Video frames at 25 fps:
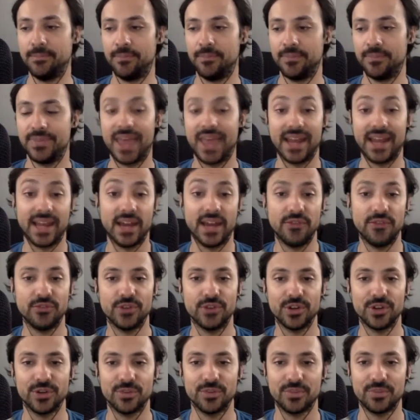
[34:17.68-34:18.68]

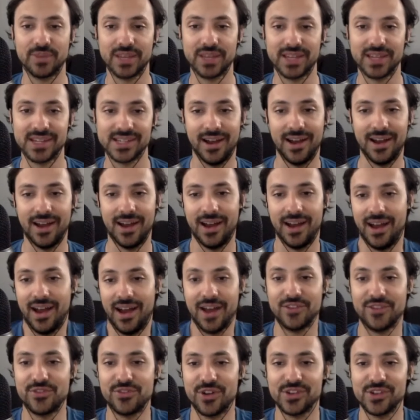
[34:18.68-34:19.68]
effort, because
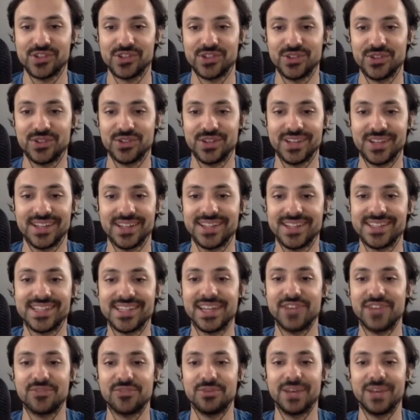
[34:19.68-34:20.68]
I trust you to
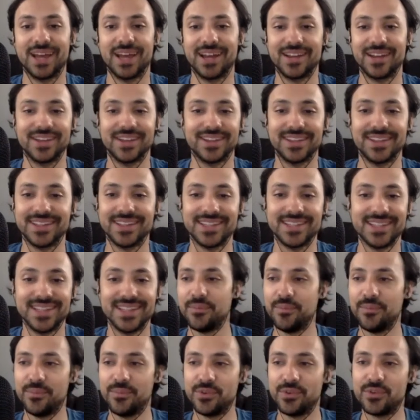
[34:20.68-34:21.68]
teach me how to
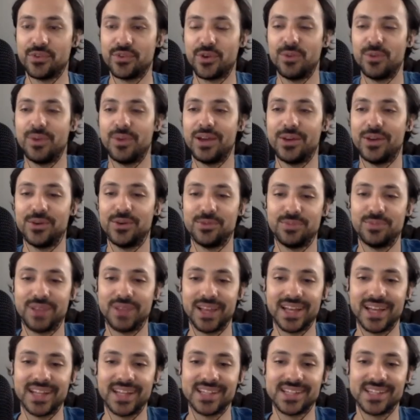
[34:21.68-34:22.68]
grow my own
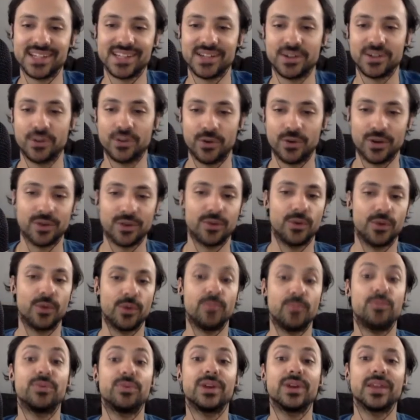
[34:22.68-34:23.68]
plants
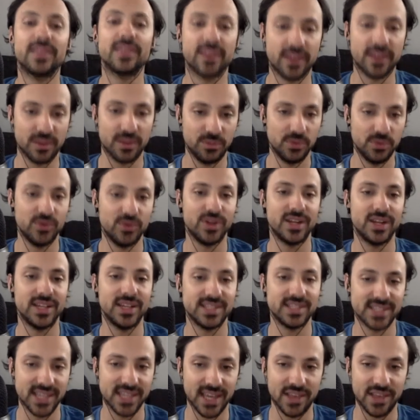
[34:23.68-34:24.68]
or bring the community
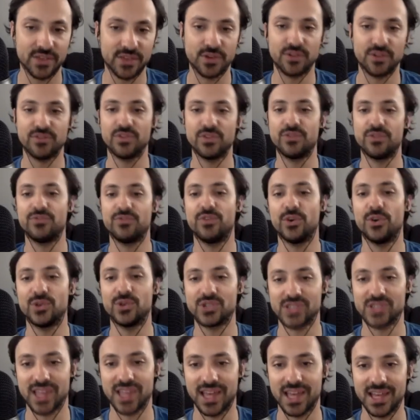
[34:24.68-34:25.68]
together of the
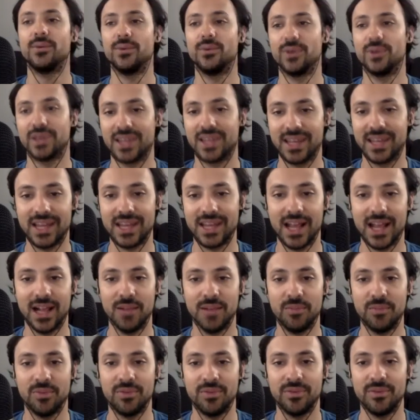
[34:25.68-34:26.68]
folks that can
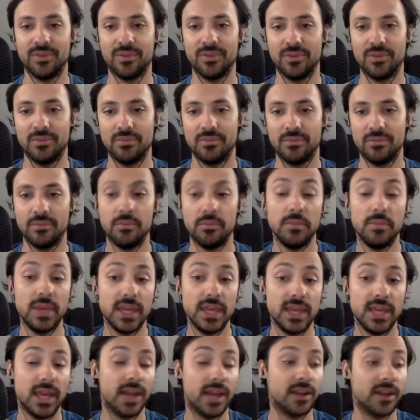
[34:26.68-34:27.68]
help
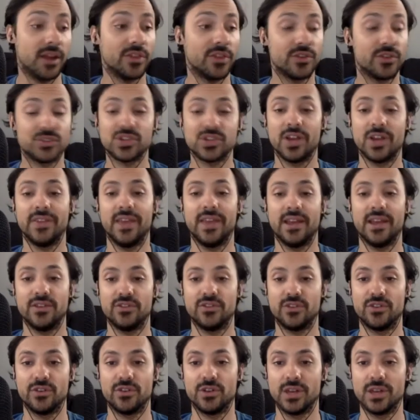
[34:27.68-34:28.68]
me and others on that
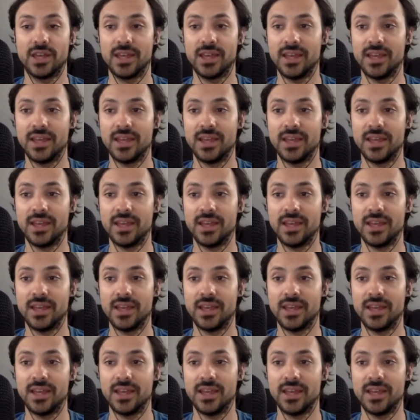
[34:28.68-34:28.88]
journey.